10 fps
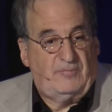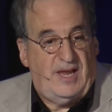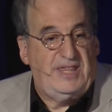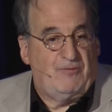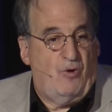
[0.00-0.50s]

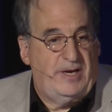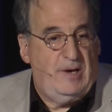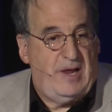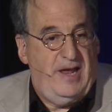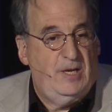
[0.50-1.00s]
and their own
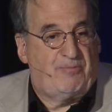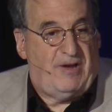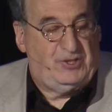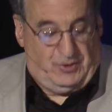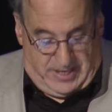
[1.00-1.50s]

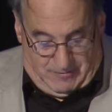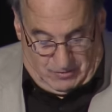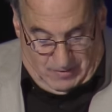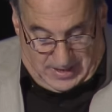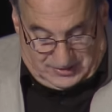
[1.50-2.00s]
enterprise took care of
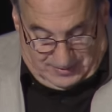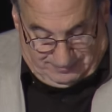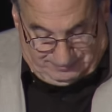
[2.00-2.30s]
the rest.